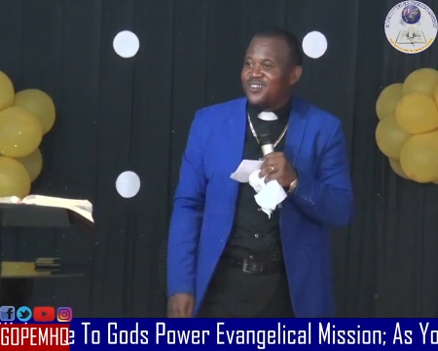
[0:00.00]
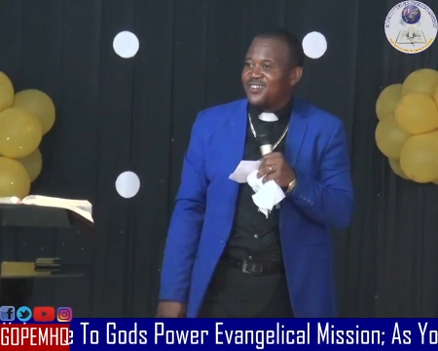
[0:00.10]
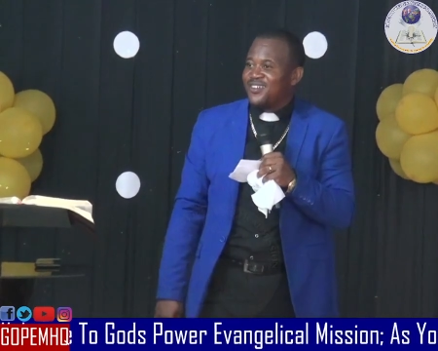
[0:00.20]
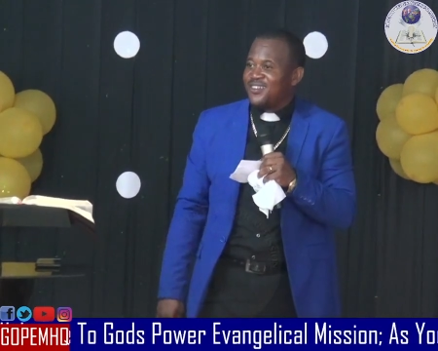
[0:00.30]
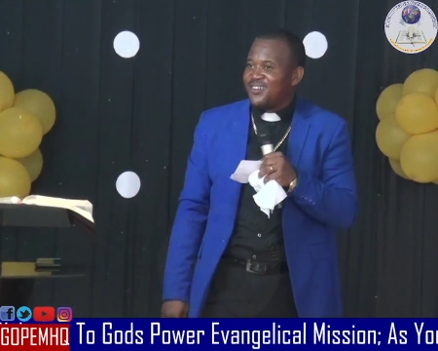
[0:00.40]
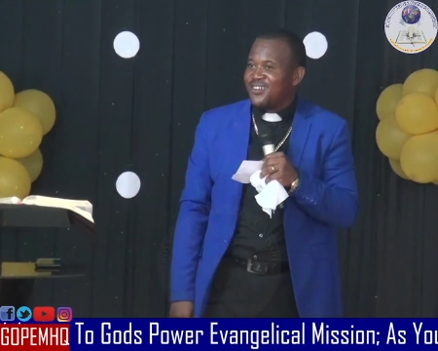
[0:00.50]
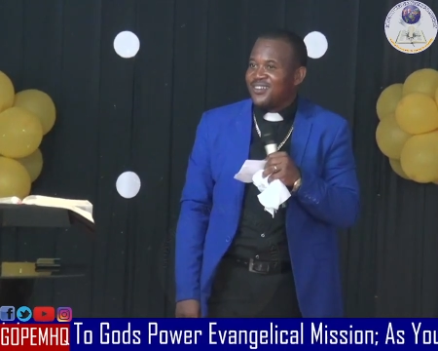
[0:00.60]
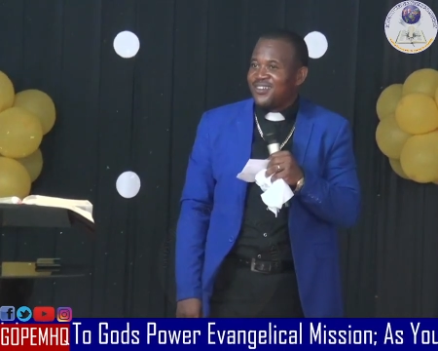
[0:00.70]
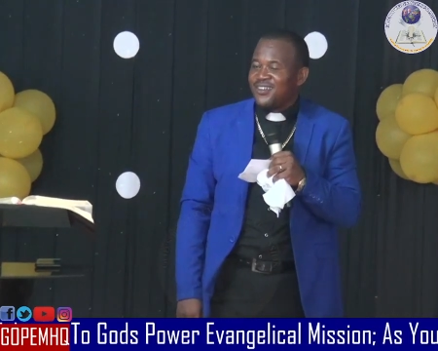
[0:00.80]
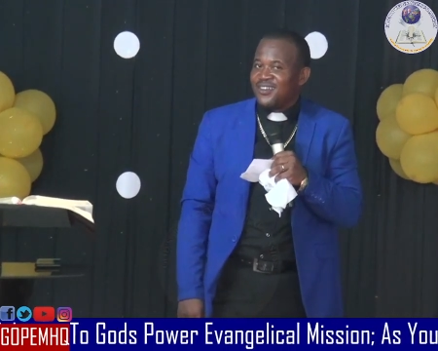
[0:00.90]

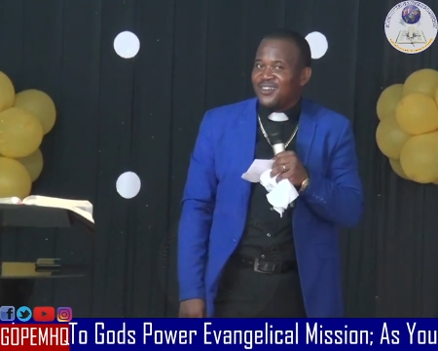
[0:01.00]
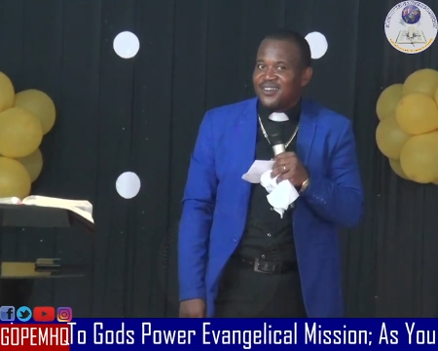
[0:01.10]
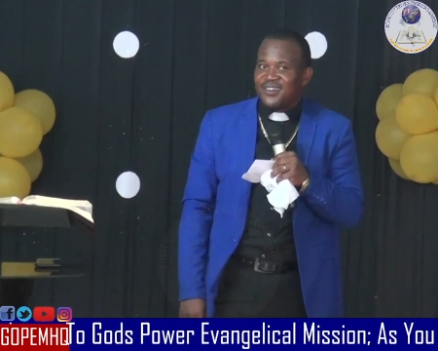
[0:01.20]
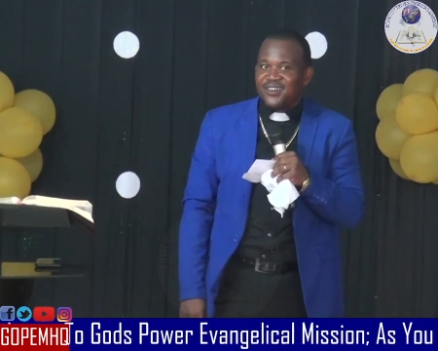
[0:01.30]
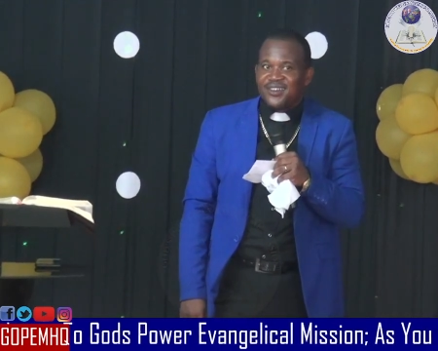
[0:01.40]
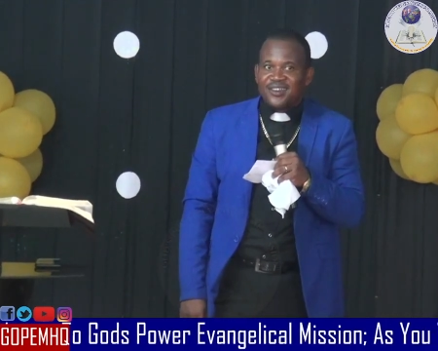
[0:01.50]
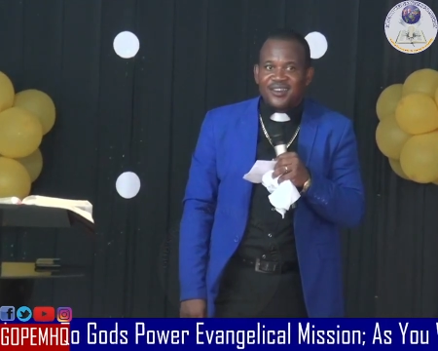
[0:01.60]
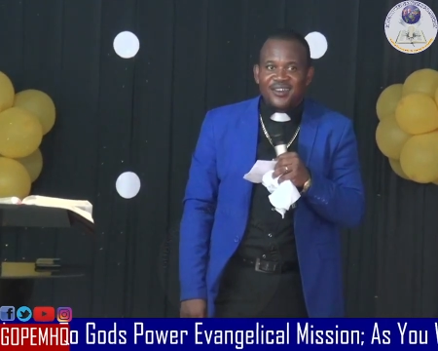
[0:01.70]
[no speech]